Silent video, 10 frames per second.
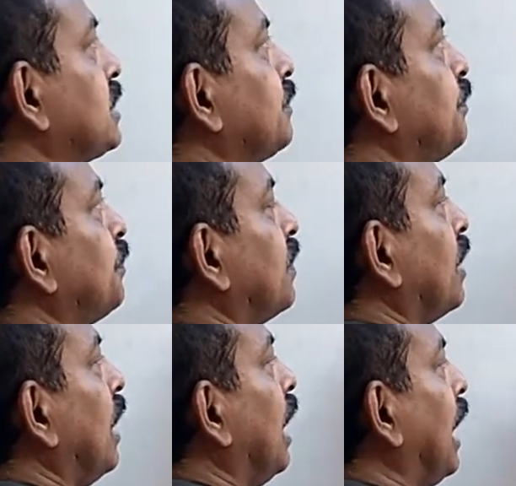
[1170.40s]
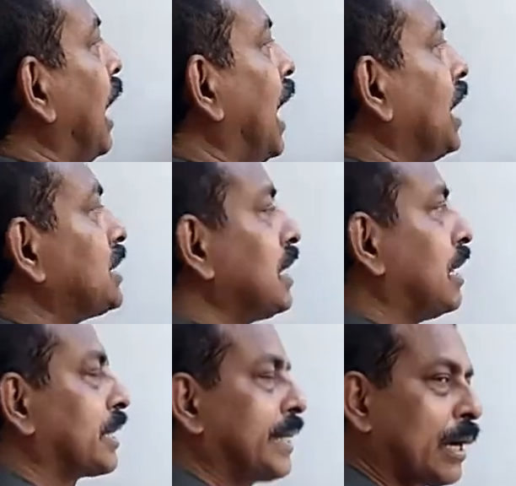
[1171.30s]
as a rectangular
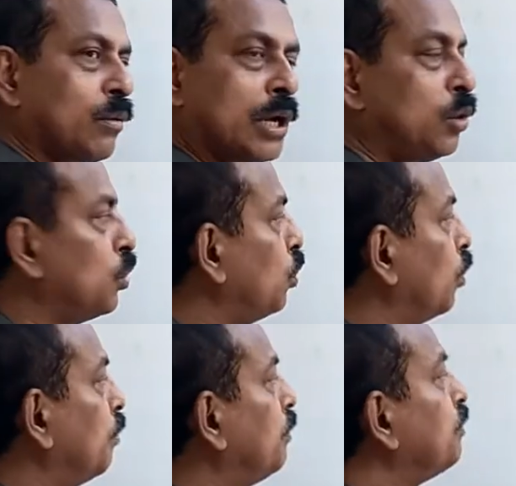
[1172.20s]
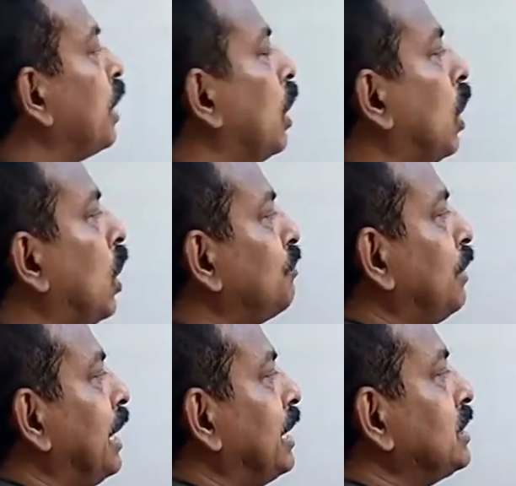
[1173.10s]
loop of length
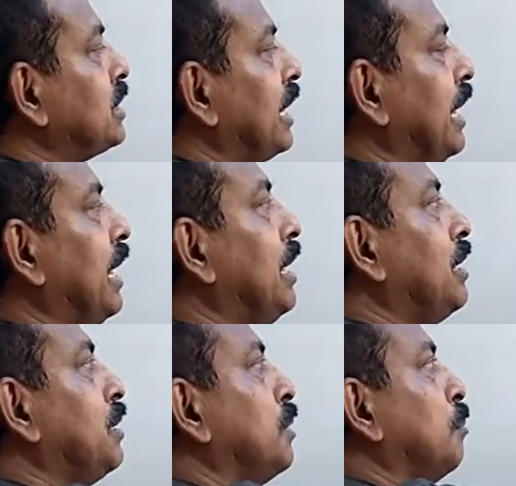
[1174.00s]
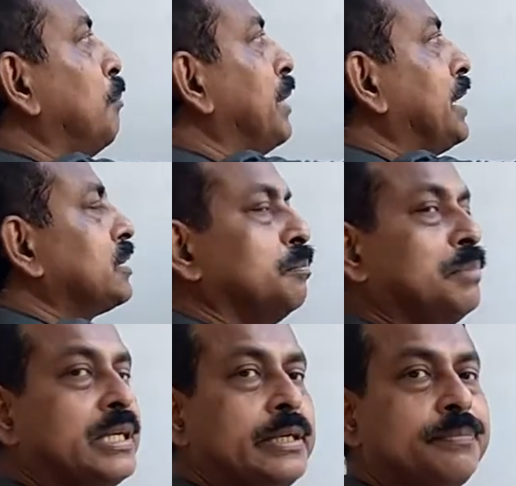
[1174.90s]
L, breadth B,
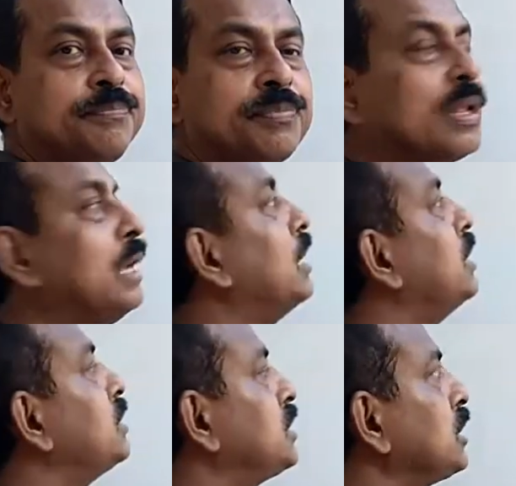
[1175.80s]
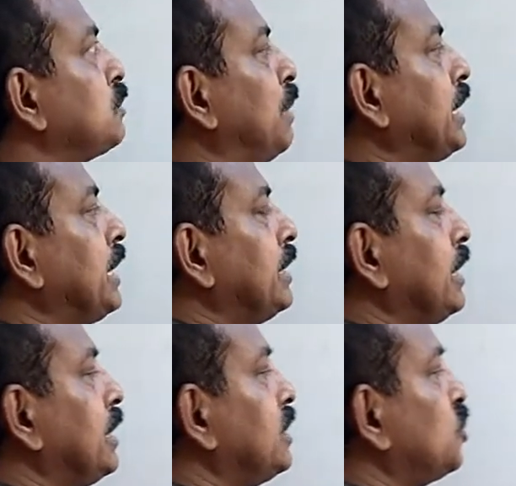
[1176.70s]
suspended in a region of
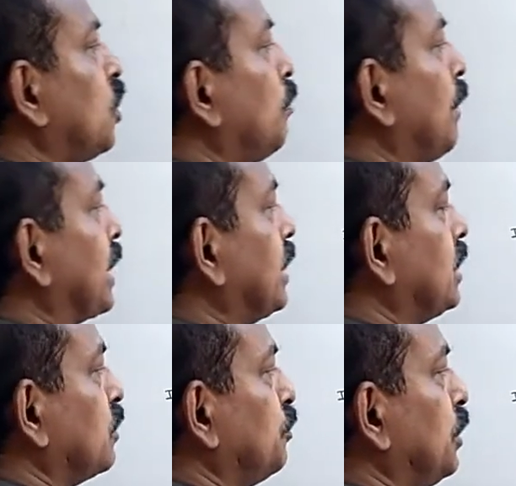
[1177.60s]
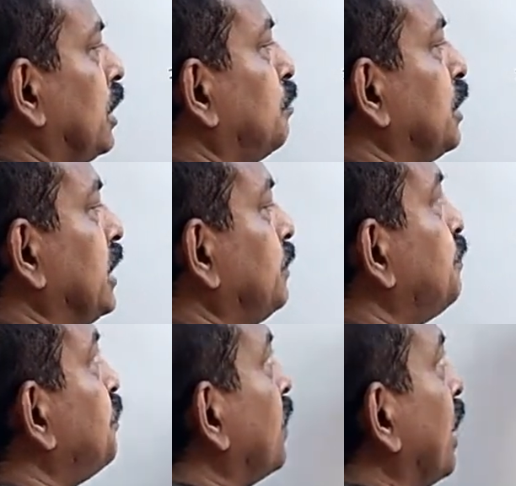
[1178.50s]
magnetic field B.
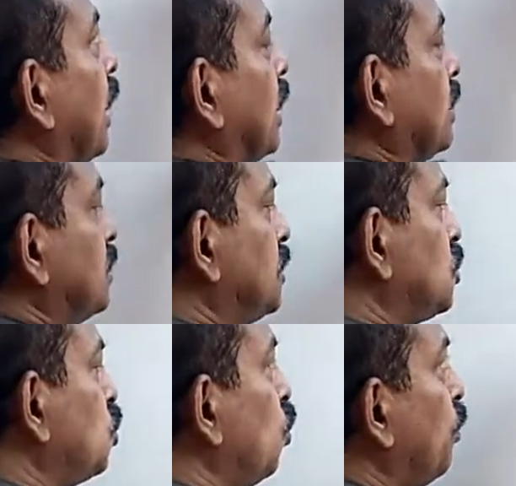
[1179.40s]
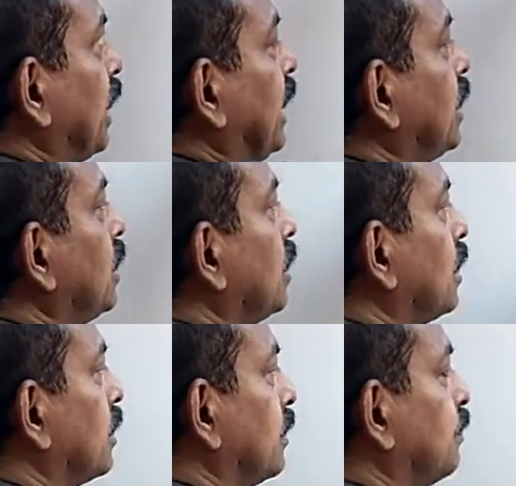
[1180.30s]
This loop can turn
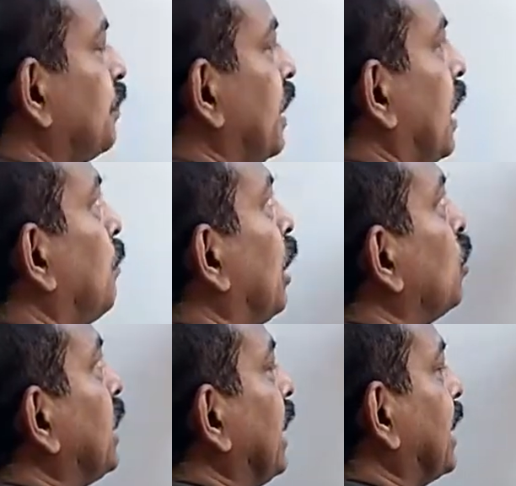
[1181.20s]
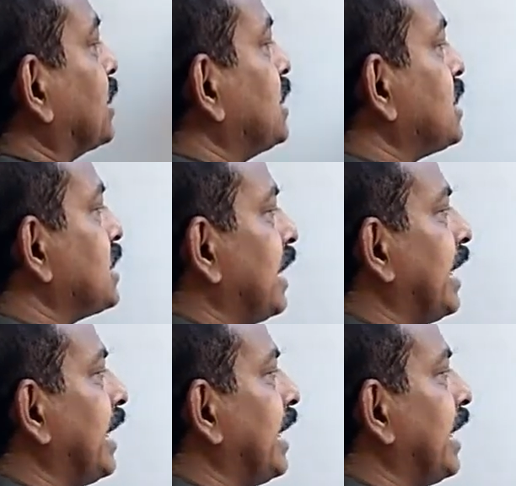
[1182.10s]
about an axis XY.